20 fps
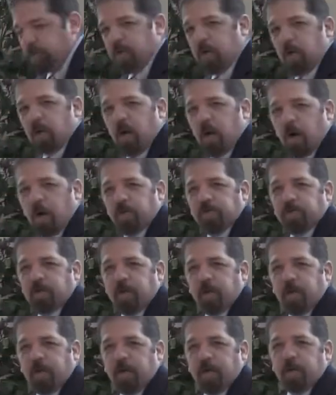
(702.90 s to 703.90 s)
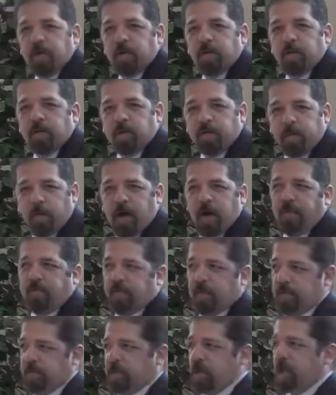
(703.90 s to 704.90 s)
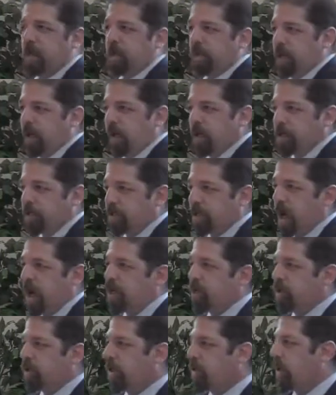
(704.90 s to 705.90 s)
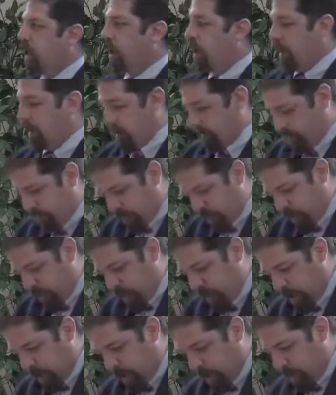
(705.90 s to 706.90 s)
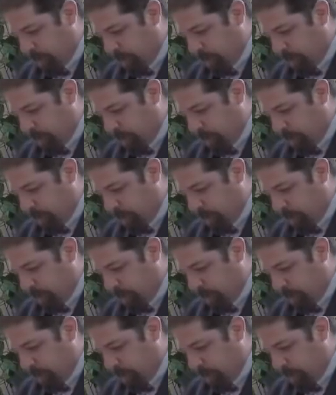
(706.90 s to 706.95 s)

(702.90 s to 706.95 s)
so also in the prophets. In a section of the